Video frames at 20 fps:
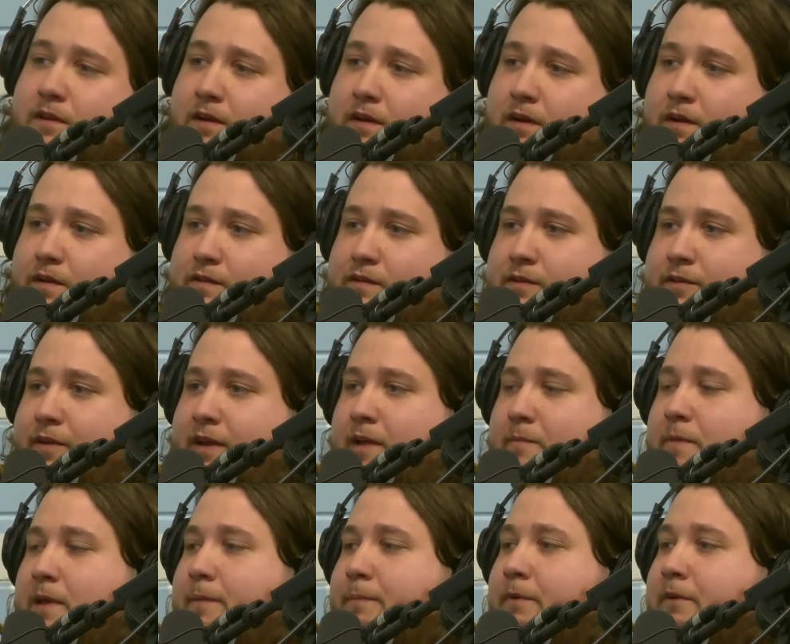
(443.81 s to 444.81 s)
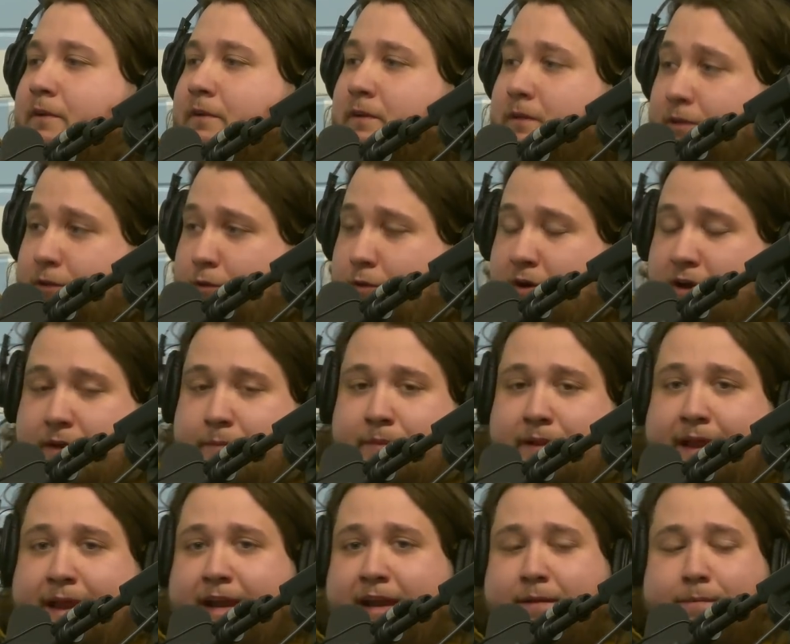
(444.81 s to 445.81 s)
Yeah. So you get people who are
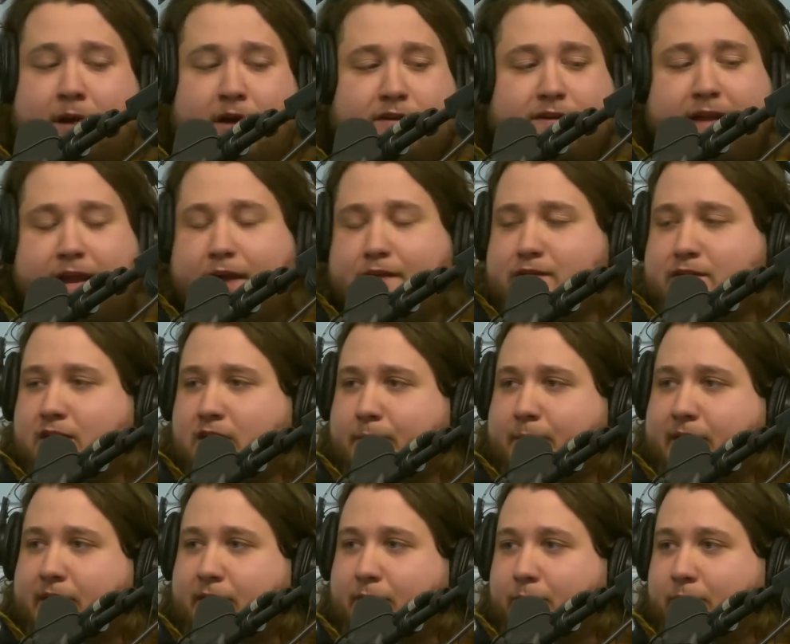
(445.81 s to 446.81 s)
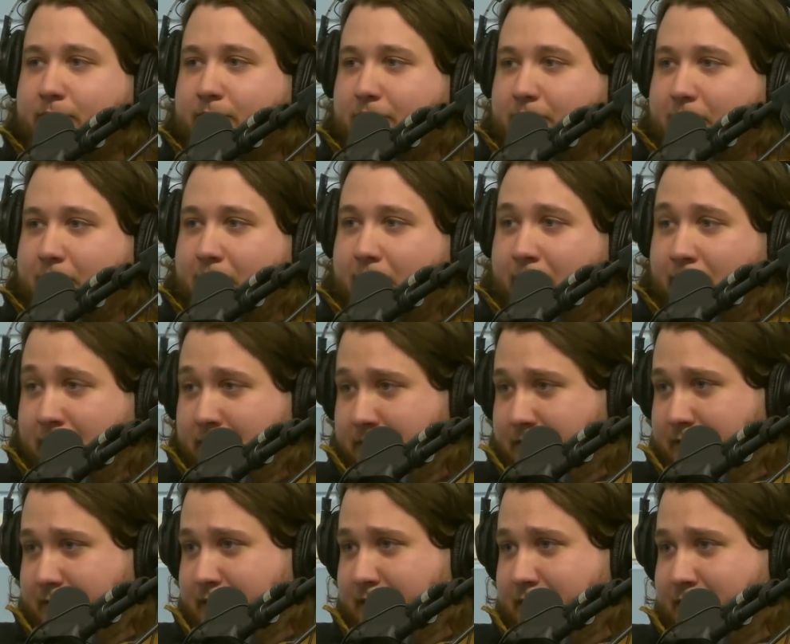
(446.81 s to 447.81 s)
complaining about taxidermy and, you know,
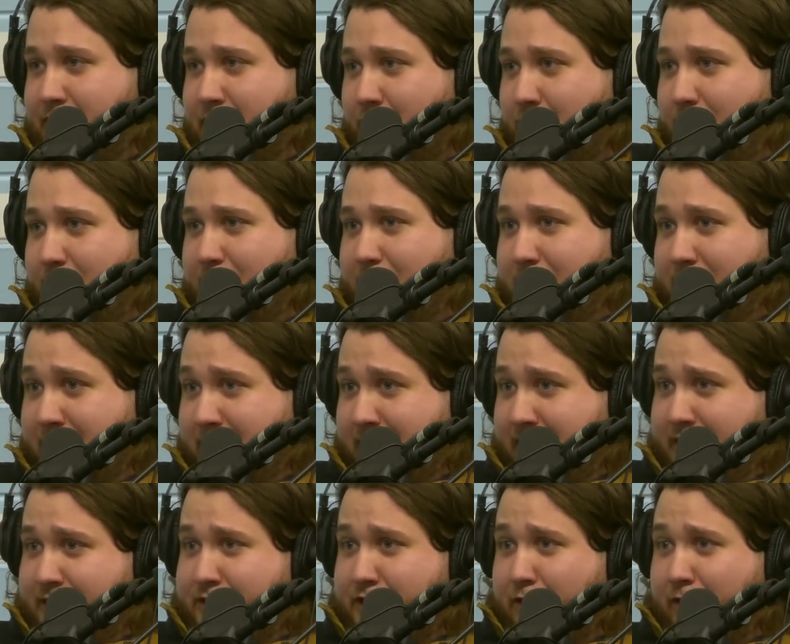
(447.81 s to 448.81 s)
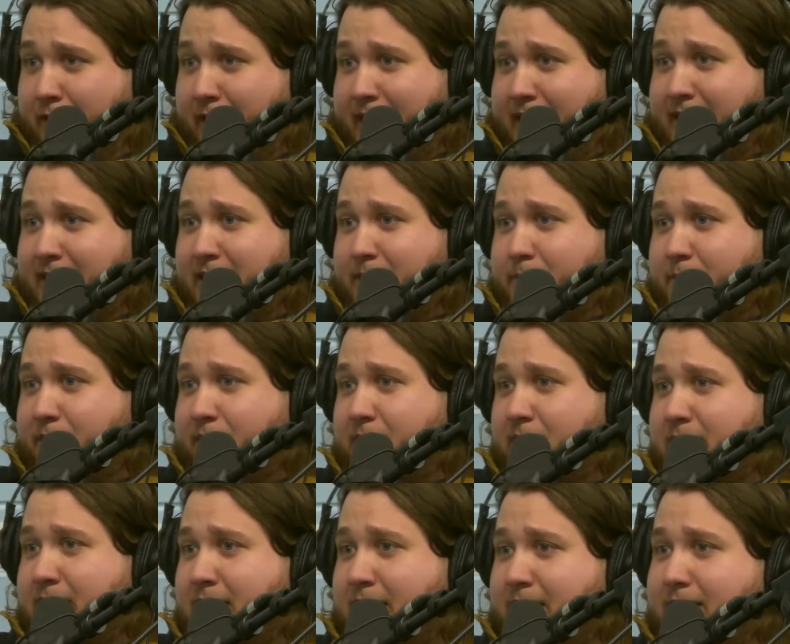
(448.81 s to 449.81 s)
don't don't like it, but
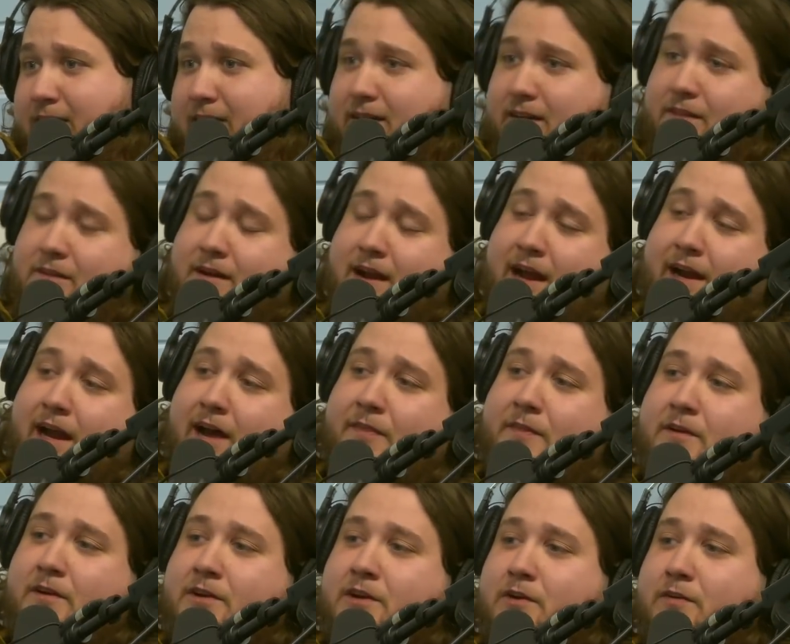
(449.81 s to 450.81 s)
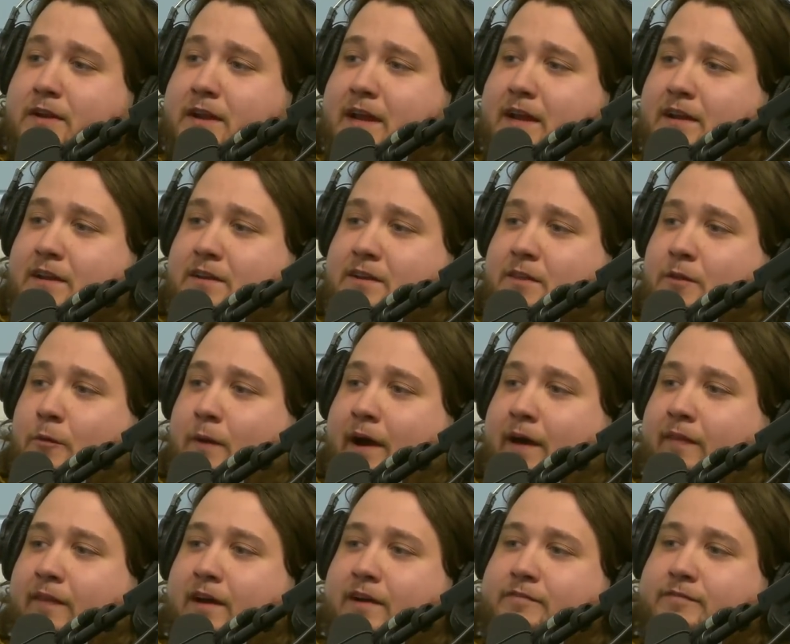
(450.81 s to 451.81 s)
they're not they're not out there donating to the
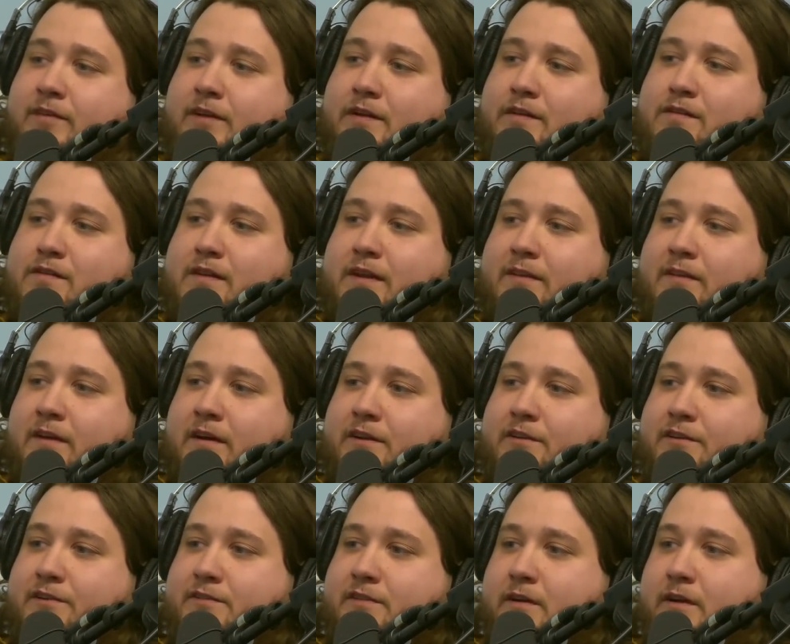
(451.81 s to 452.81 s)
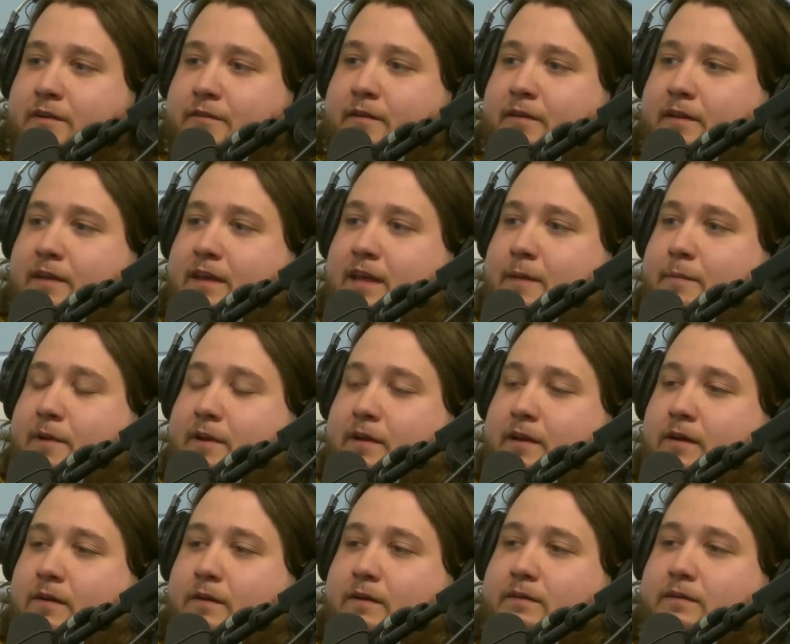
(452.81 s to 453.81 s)
wildlife funds like the hunters are, really keeping it
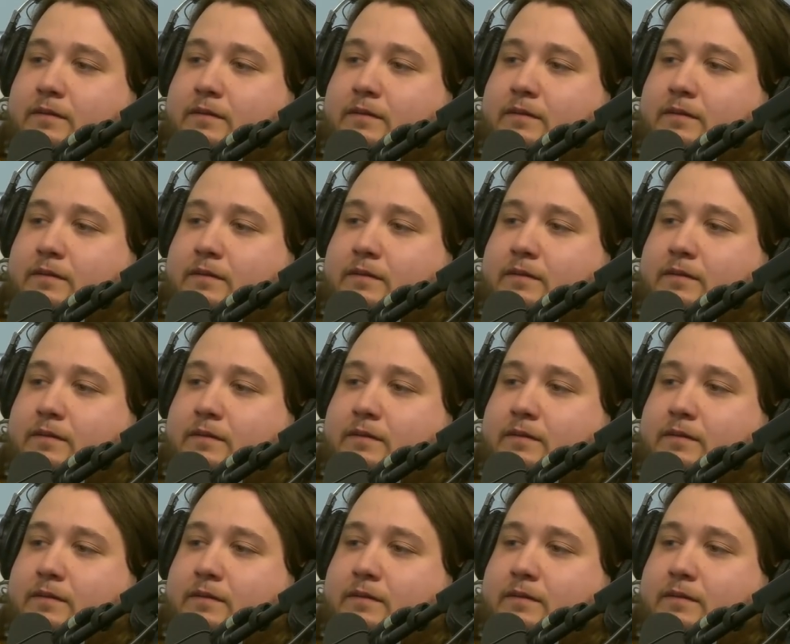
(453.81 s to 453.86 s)
going.